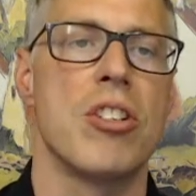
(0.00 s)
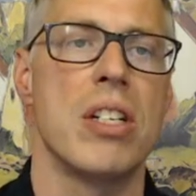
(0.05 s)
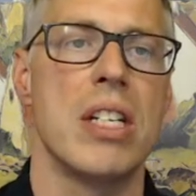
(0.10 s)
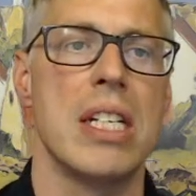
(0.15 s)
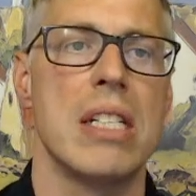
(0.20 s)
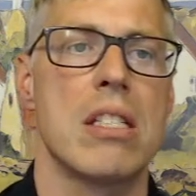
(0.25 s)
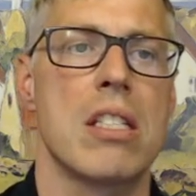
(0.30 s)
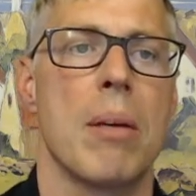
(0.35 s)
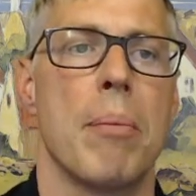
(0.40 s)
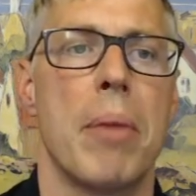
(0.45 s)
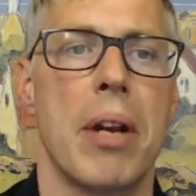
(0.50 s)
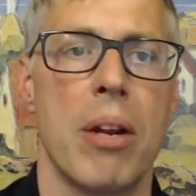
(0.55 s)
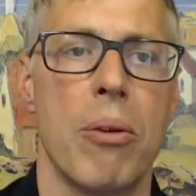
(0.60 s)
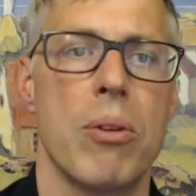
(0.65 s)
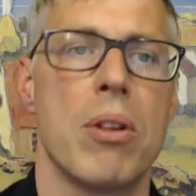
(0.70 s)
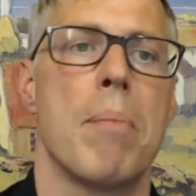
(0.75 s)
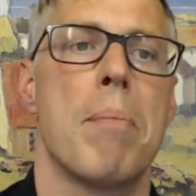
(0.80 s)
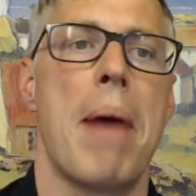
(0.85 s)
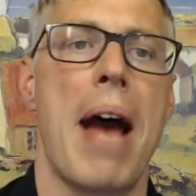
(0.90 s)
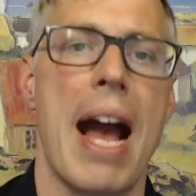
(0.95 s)
You need somebody
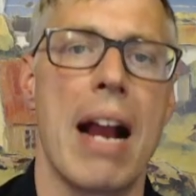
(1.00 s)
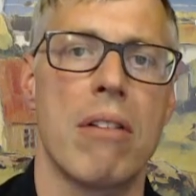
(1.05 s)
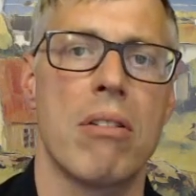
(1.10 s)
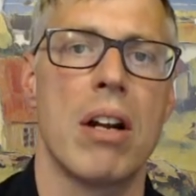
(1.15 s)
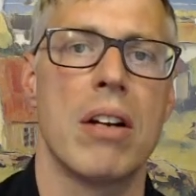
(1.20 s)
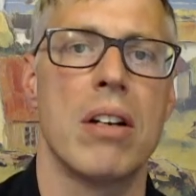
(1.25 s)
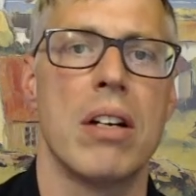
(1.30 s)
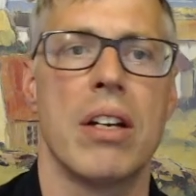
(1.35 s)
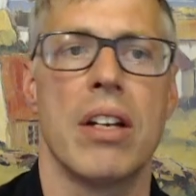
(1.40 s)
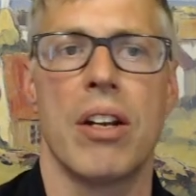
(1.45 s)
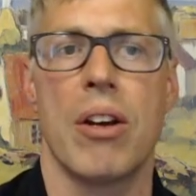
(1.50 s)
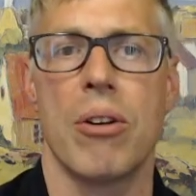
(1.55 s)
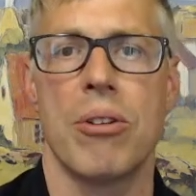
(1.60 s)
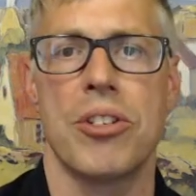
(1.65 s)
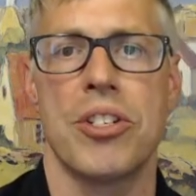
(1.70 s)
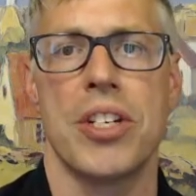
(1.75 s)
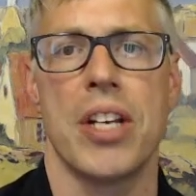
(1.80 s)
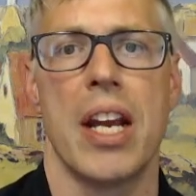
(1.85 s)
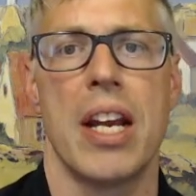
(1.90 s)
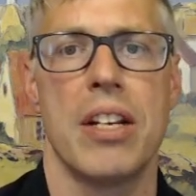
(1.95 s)
with a background in
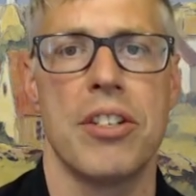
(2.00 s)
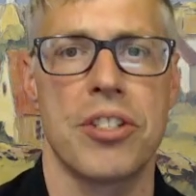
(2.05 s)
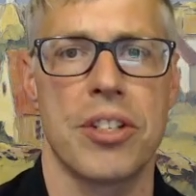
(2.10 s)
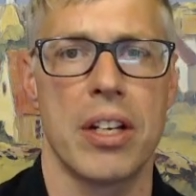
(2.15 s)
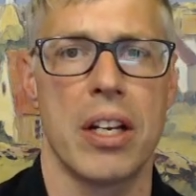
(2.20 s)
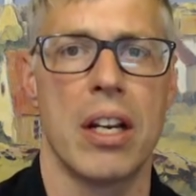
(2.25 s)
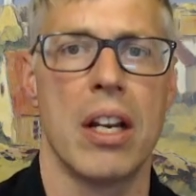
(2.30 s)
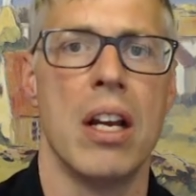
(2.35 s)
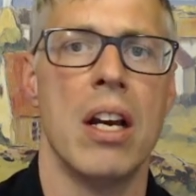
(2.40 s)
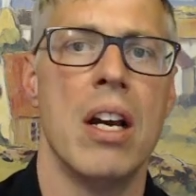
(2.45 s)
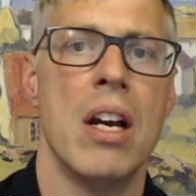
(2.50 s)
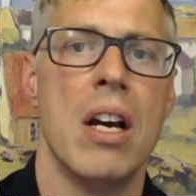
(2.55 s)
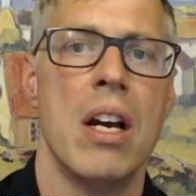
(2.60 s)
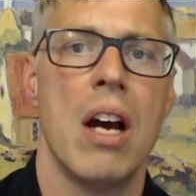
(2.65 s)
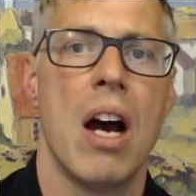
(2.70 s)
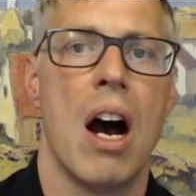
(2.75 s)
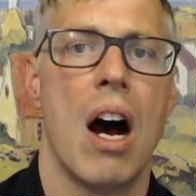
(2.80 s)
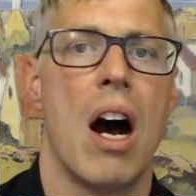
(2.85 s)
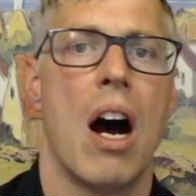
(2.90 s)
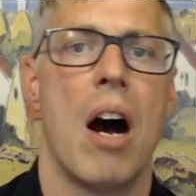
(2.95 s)
negotiation,
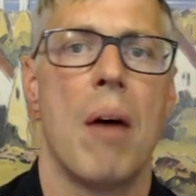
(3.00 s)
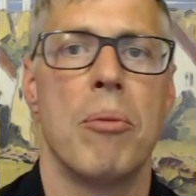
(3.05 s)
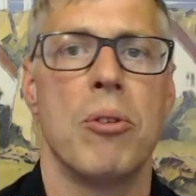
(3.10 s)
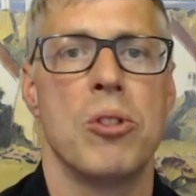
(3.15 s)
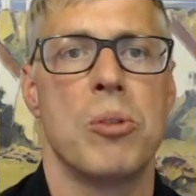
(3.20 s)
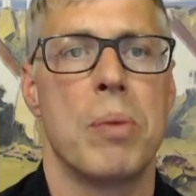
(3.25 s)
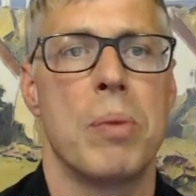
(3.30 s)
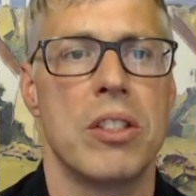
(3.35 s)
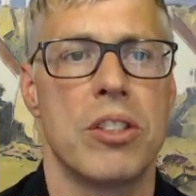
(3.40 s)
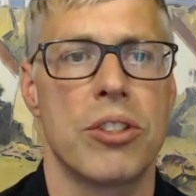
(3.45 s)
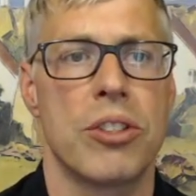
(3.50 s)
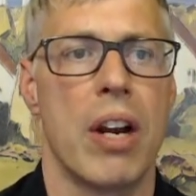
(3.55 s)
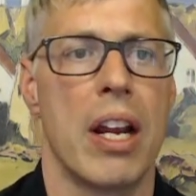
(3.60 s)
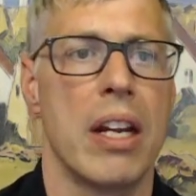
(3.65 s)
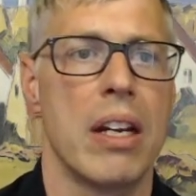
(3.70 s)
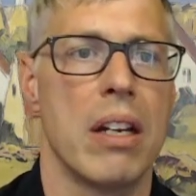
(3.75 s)
who's been trained in